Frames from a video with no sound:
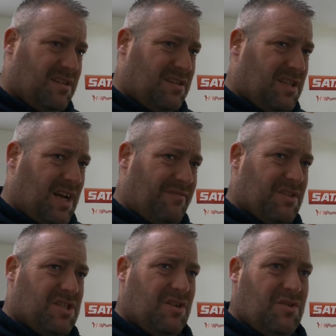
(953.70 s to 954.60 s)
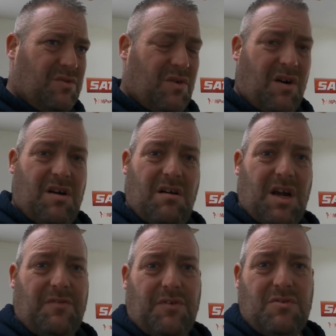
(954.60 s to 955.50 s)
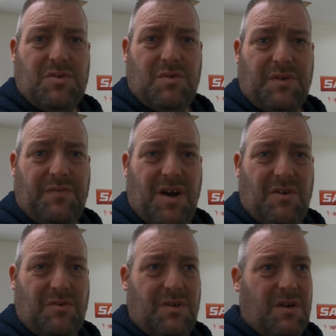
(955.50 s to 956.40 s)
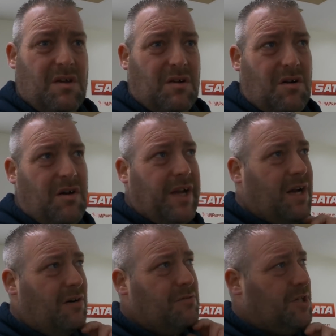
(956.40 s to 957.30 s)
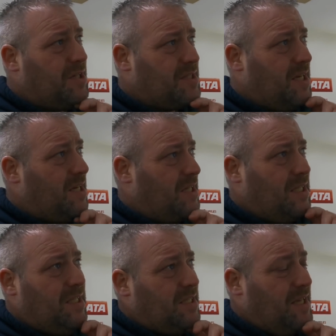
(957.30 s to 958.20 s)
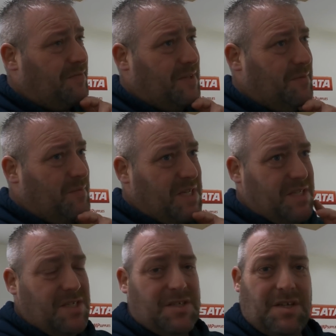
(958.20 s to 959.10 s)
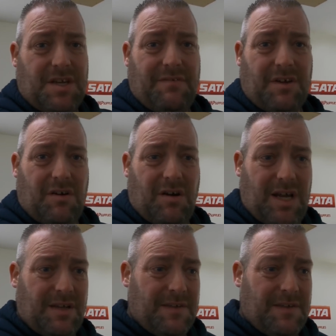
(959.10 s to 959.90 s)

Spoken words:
the other 2, I can't get through to on the phone. Guy in Colchester, left him a message, and another guy,